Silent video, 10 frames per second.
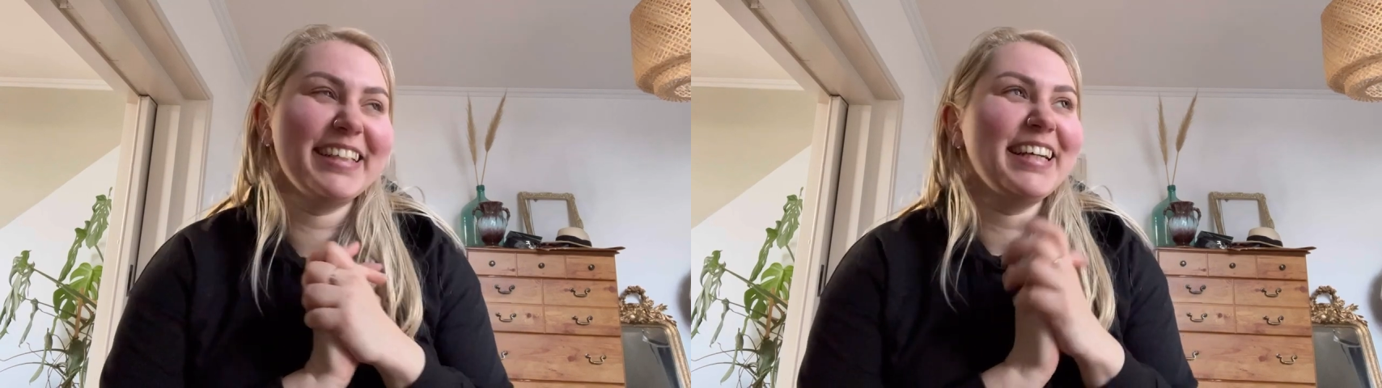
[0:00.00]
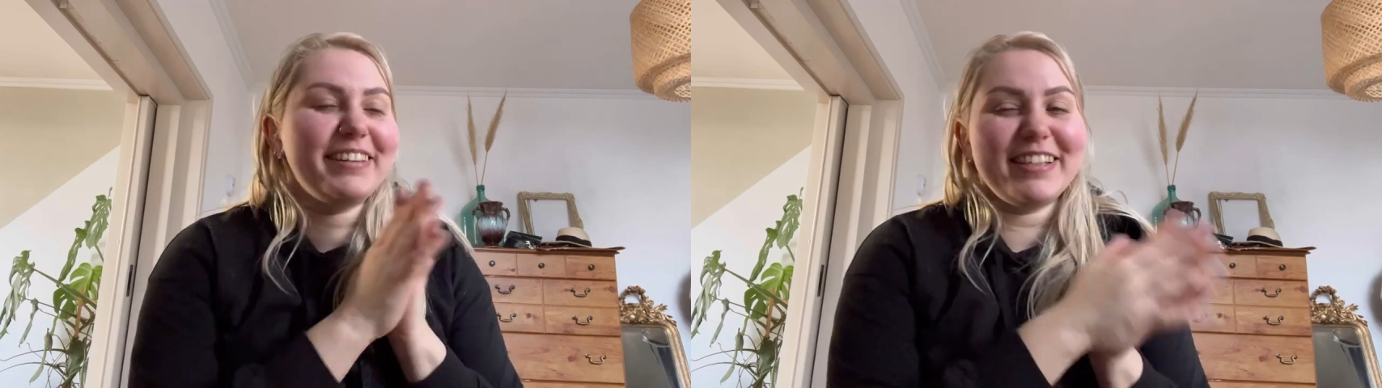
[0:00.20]

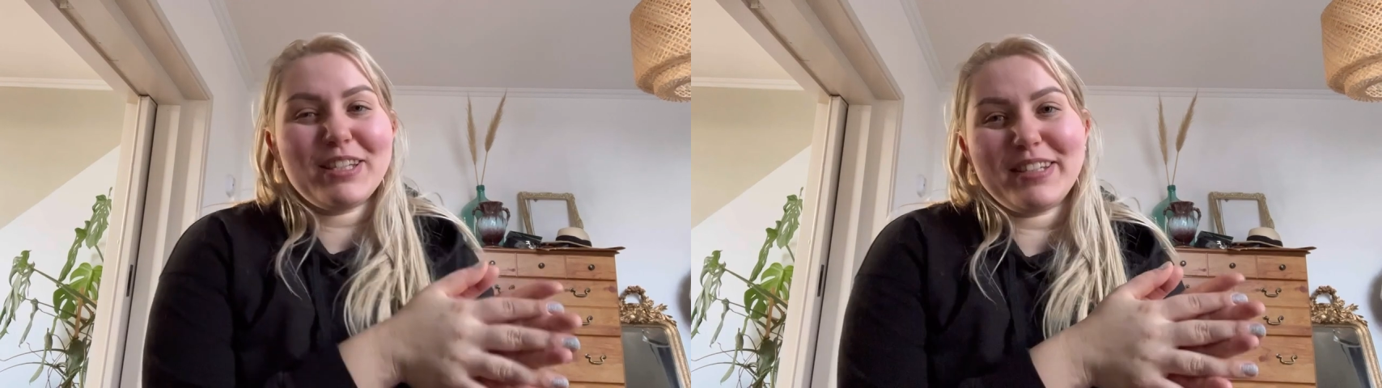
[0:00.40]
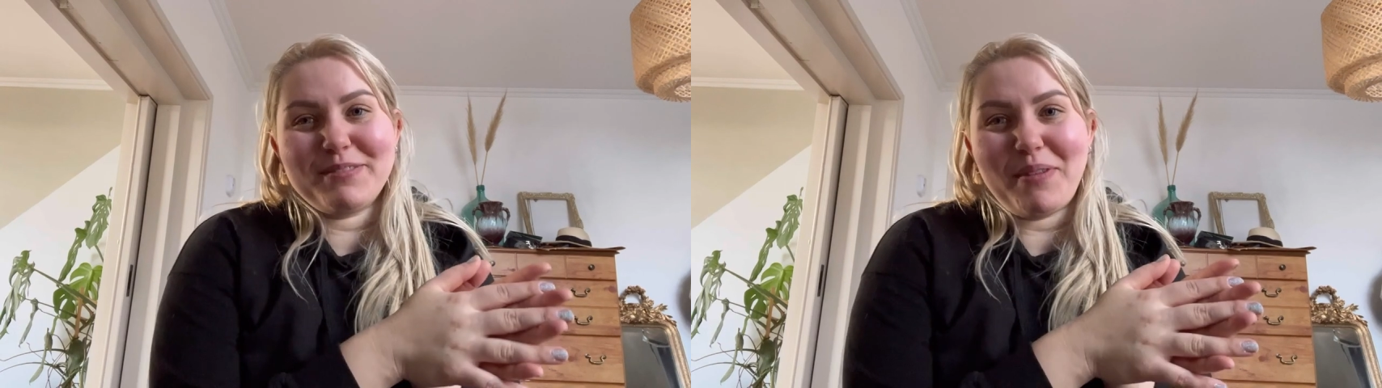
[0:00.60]

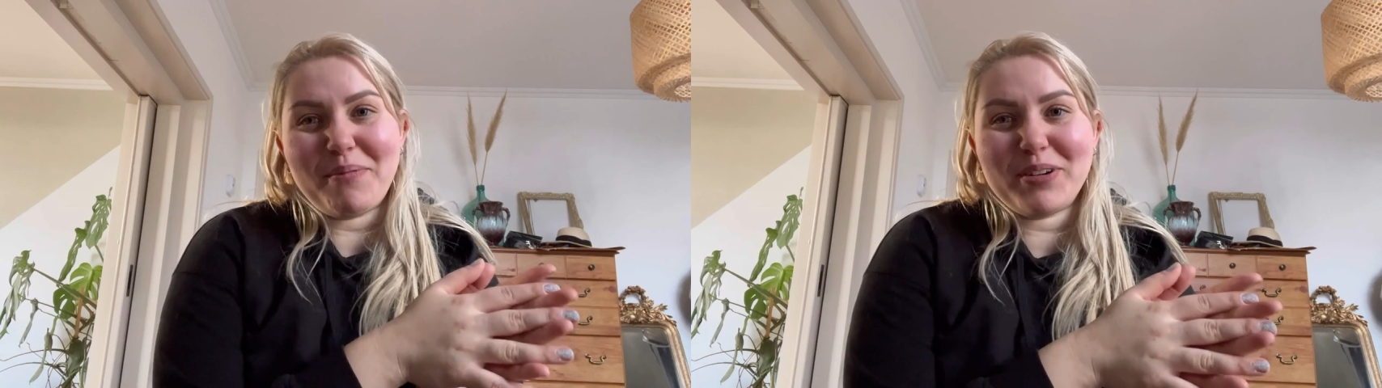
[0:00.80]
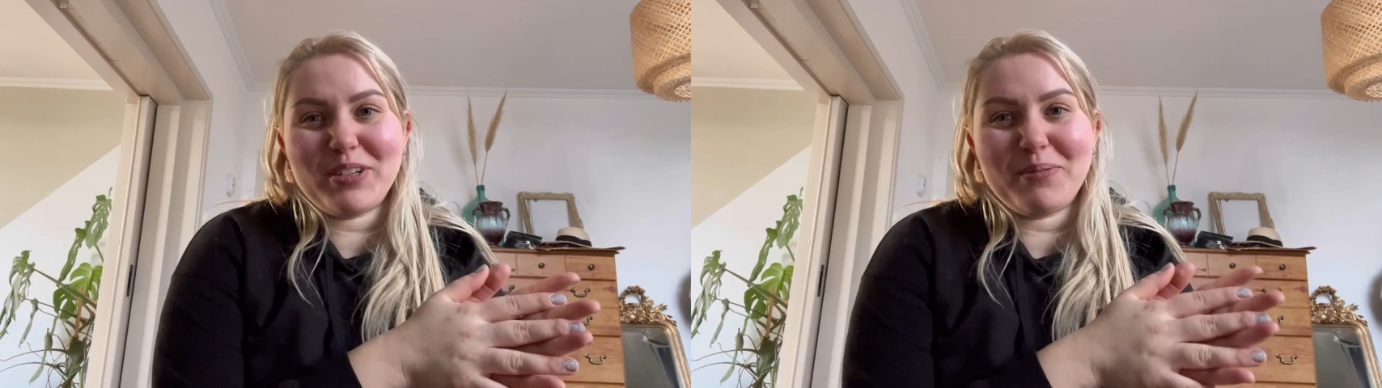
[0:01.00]
this
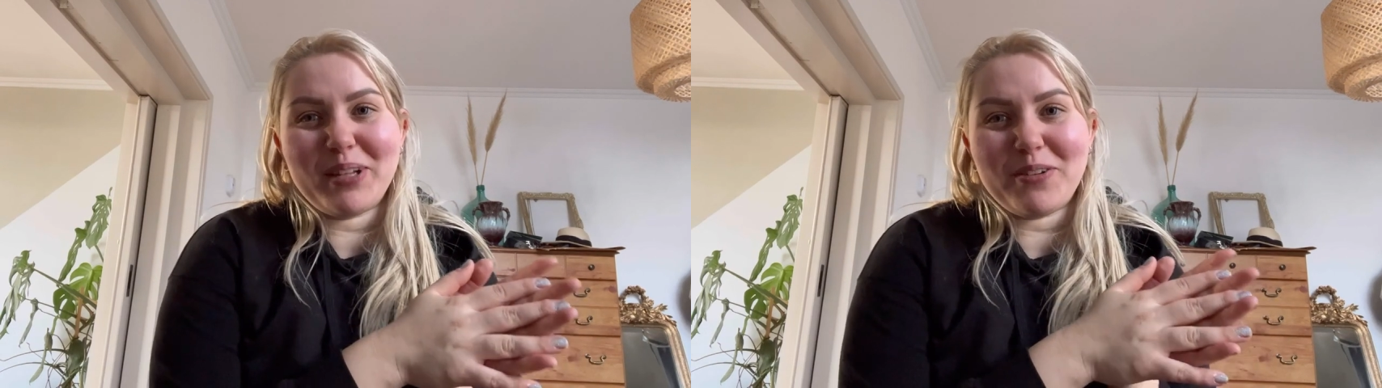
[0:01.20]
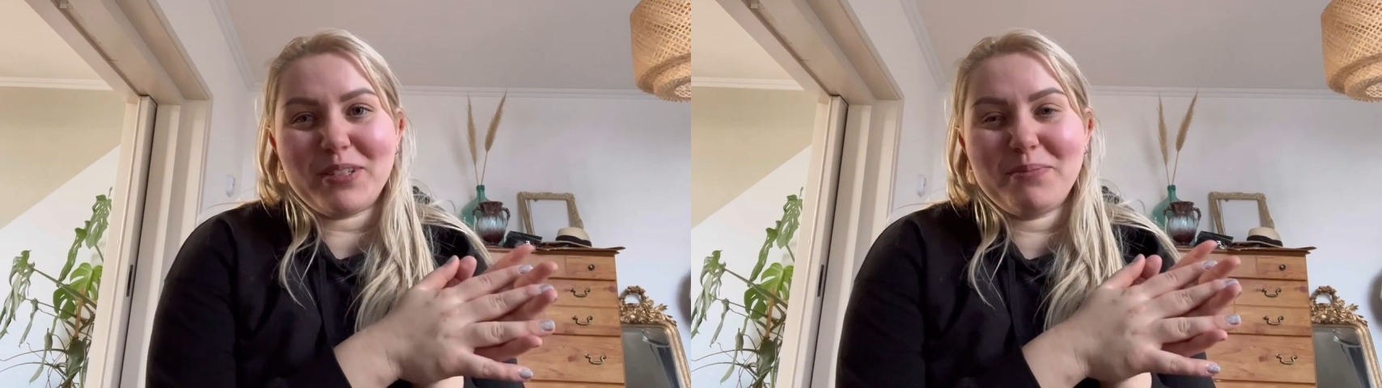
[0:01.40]
membership
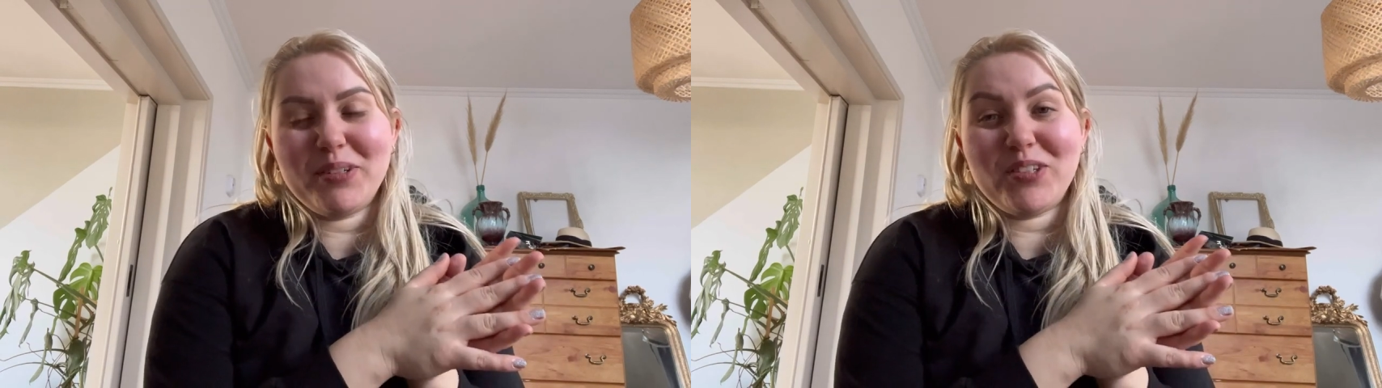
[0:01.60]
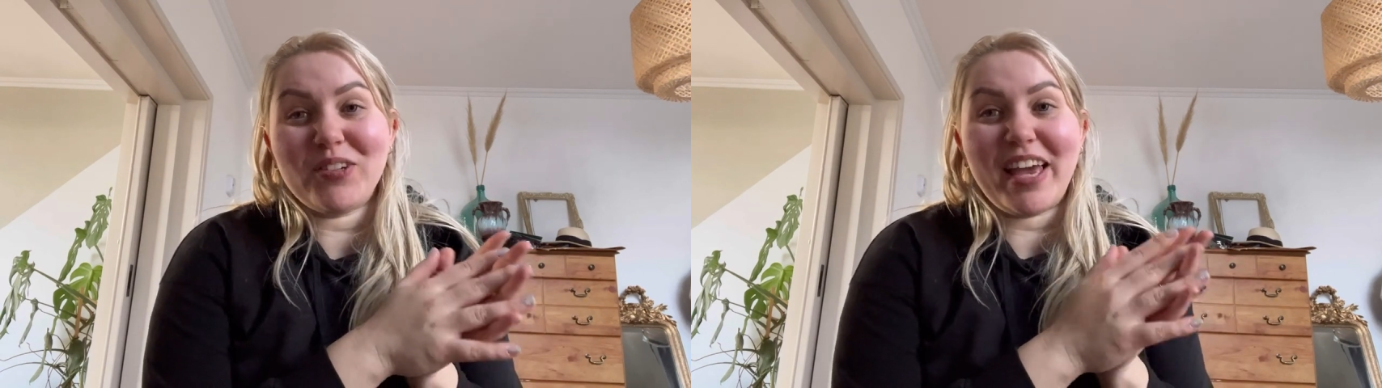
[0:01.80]
allows me
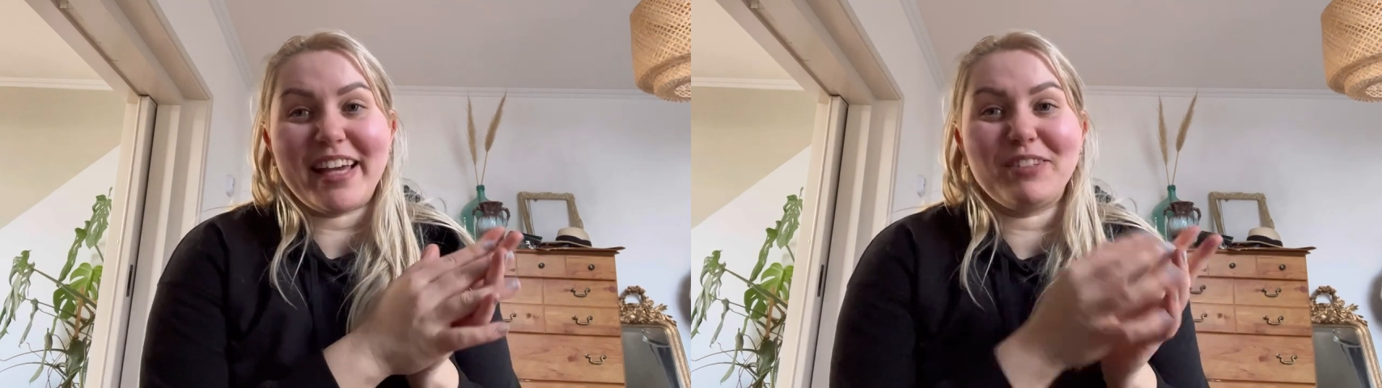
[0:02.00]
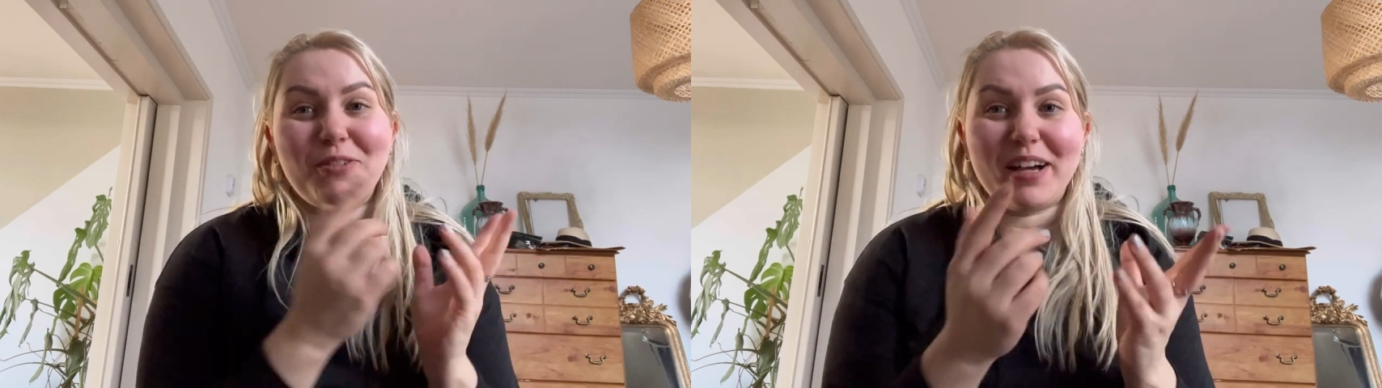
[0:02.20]
to
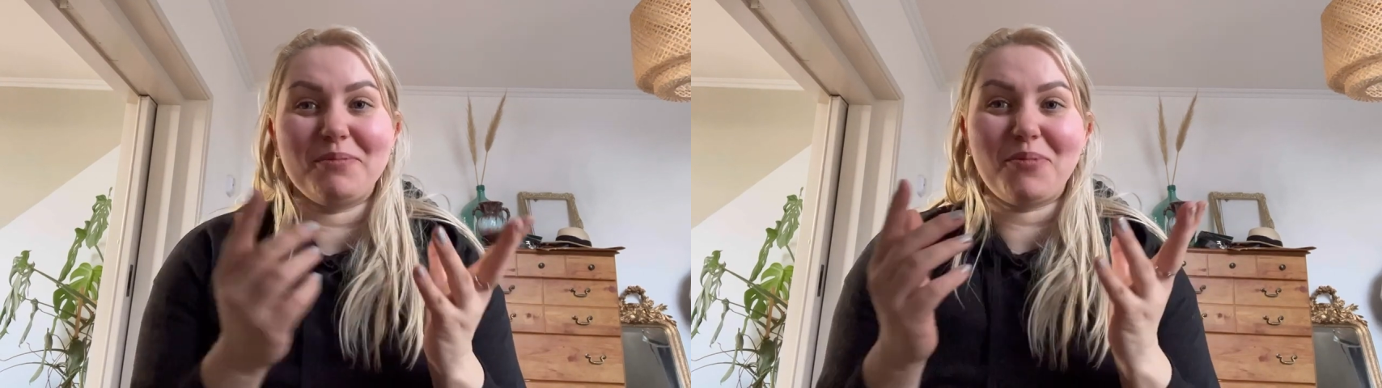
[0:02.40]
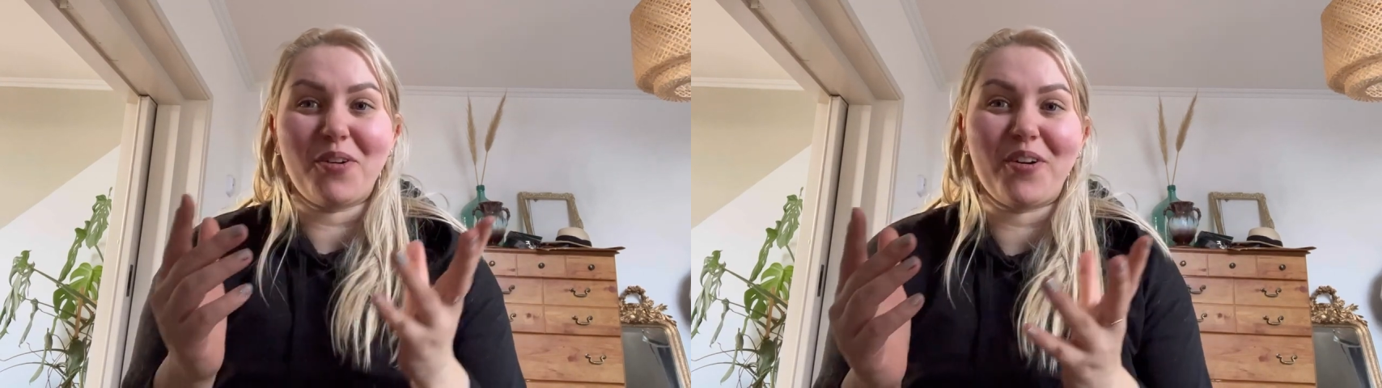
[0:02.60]
add one
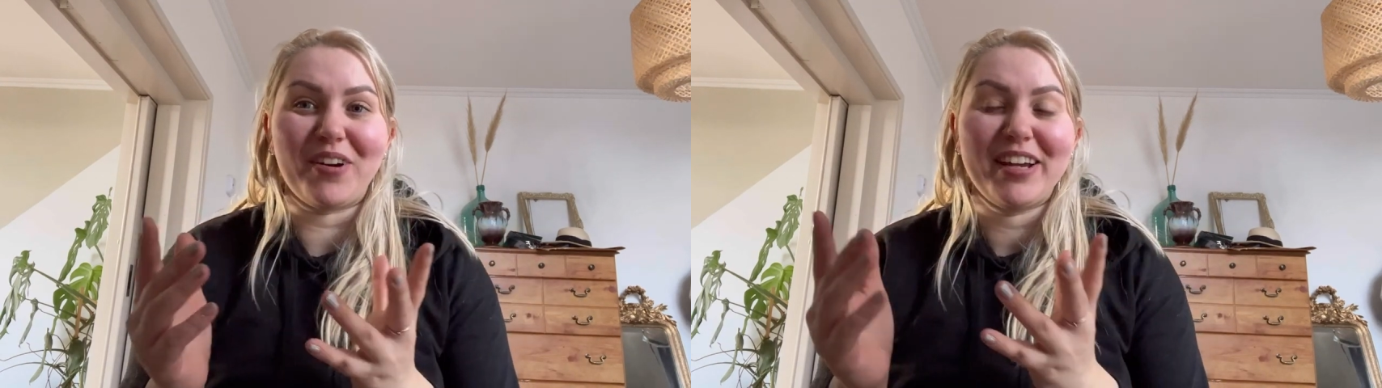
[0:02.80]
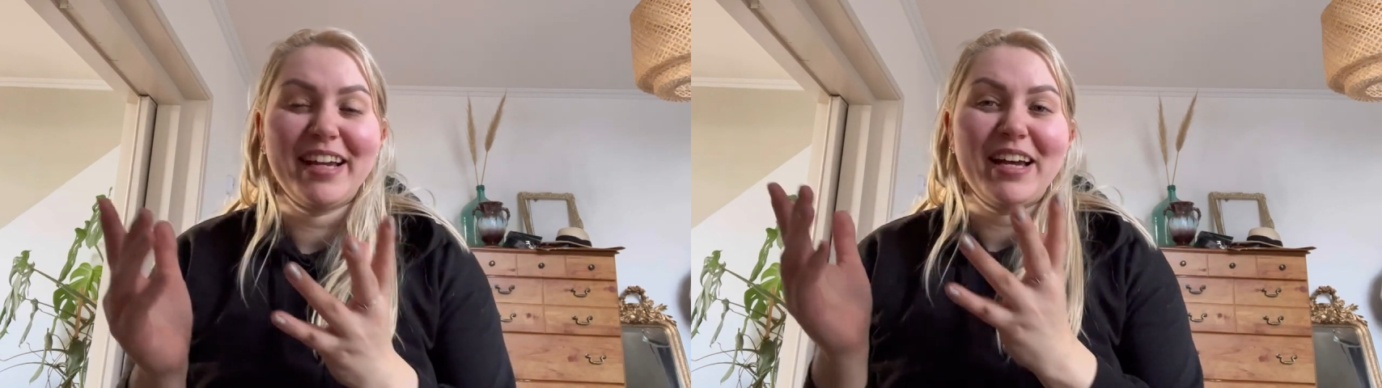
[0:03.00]
more